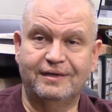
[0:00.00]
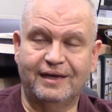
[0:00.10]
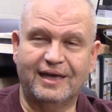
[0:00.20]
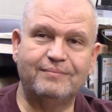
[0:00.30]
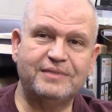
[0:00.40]

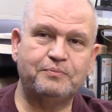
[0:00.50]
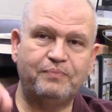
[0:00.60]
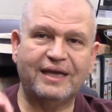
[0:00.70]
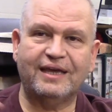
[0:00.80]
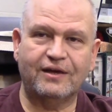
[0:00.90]
And I'm just
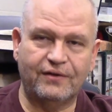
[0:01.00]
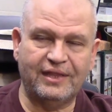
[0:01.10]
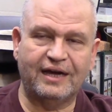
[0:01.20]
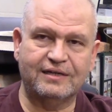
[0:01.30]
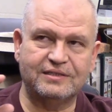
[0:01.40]
picking on
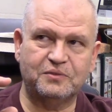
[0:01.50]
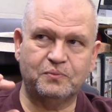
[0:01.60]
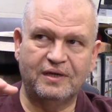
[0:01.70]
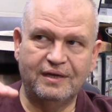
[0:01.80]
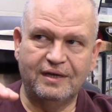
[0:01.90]
that because
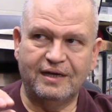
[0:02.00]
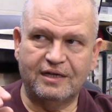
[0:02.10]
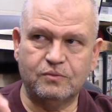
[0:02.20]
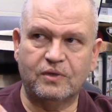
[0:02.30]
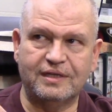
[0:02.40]

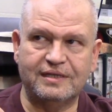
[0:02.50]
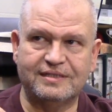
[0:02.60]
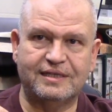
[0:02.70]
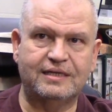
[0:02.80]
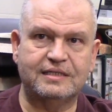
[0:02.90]
it's one of
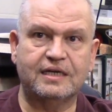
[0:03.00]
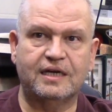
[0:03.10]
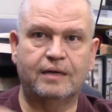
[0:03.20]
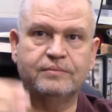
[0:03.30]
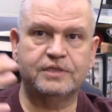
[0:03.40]
these things that
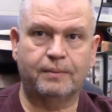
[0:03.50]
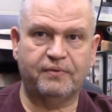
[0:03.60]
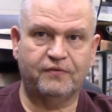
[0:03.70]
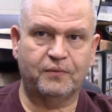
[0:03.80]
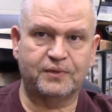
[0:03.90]
comes up
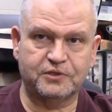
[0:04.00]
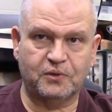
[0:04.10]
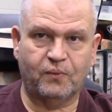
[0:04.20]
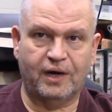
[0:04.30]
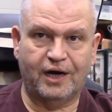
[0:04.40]
every once in
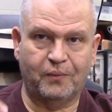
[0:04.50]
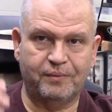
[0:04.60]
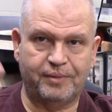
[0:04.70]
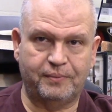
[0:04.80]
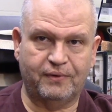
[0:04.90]
a while when
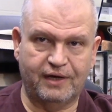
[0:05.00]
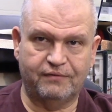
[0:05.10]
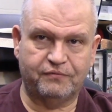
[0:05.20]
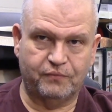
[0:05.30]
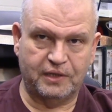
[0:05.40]
people
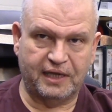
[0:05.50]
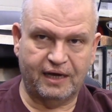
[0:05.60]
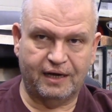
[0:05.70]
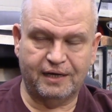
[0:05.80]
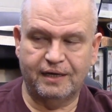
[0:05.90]
have really
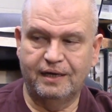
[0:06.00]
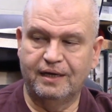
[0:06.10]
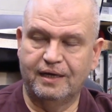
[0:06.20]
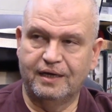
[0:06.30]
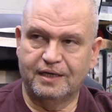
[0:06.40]
high
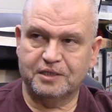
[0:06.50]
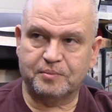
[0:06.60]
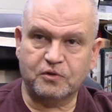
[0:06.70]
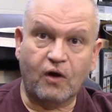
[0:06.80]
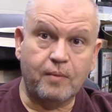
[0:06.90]

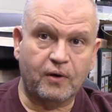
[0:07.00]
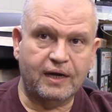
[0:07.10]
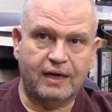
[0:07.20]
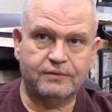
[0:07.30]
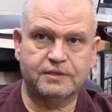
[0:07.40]
subscriber
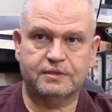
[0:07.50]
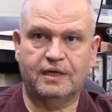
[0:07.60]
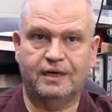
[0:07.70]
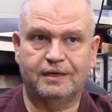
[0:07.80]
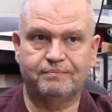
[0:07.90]
counts.
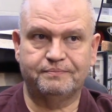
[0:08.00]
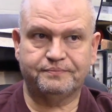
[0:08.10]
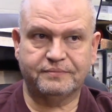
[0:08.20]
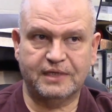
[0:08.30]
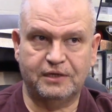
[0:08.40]

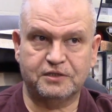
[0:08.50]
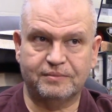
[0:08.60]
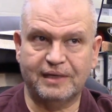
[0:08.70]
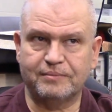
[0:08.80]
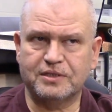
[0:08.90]
You know,
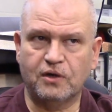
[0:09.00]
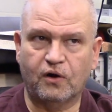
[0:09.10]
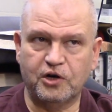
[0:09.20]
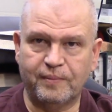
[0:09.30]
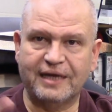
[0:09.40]
sometimes it's
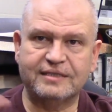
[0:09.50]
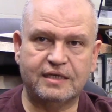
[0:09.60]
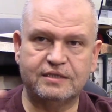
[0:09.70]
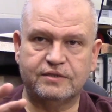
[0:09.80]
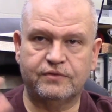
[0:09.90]
hard to make
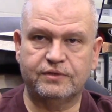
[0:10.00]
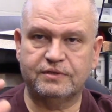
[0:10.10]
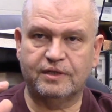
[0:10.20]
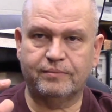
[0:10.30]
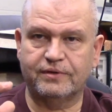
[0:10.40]
sense of those
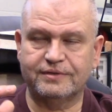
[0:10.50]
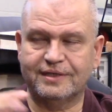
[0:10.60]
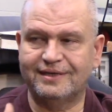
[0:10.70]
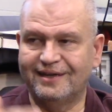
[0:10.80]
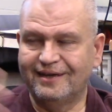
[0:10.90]
numbers,
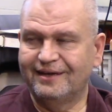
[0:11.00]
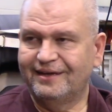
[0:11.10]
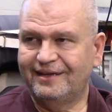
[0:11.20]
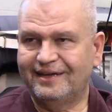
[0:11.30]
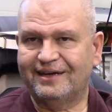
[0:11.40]
and
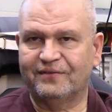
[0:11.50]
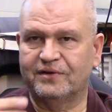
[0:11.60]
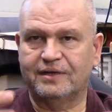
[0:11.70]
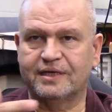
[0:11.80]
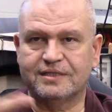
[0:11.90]
you got to
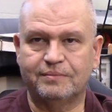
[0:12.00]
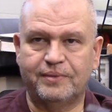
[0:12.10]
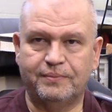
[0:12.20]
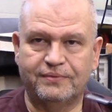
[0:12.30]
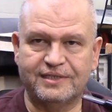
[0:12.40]
realize that
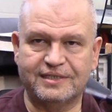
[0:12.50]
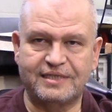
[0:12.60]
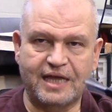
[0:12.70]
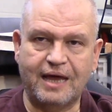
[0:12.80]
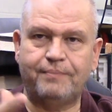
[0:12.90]
people just
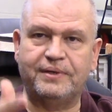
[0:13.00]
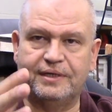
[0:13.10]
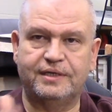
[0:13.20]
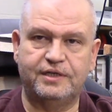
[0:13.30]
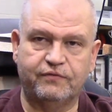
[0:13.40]
tap
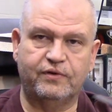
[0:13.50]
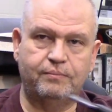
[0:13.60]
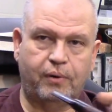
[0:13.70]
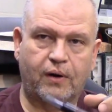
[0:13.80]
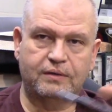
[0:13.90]
into
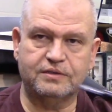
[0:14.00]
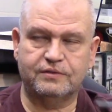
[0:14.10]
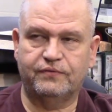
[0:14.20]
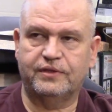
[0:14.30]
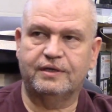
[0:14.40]
different parts
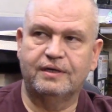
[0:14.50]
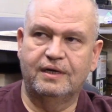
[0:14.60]
of the